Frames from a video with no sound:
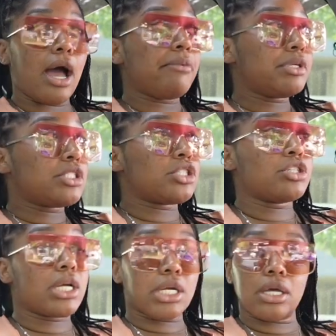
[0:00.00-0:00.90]
I've been just
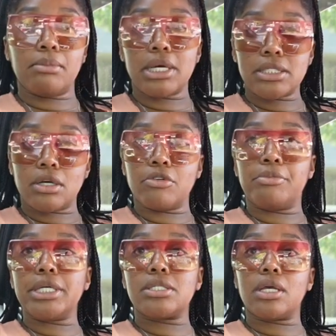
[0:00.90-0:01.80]
trying to keep myself
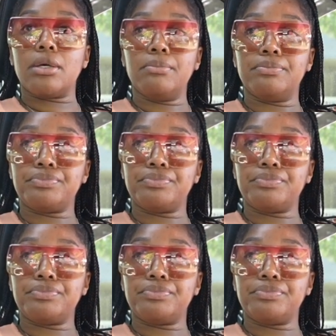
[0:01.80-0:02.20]
busy